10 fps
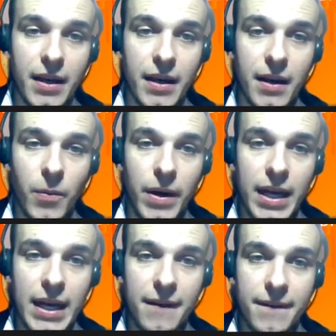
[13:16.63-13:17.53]
we
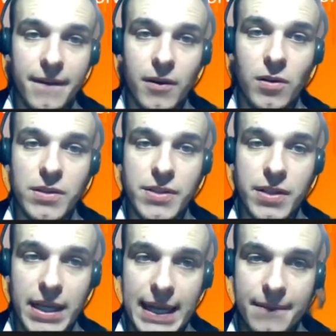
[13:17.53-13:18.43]
have
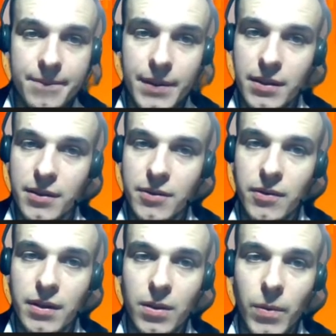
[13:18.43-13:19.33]
also Apple,
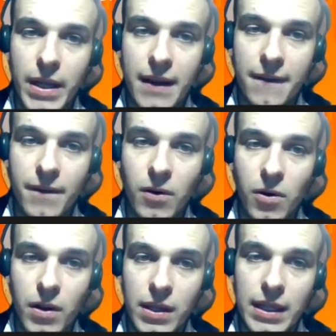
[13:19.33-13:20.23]
Google, we have
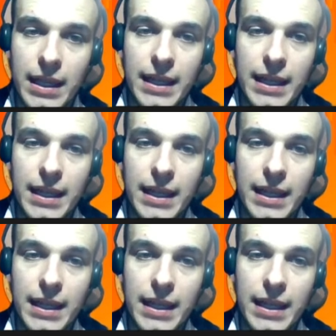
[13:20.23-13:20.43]
oil,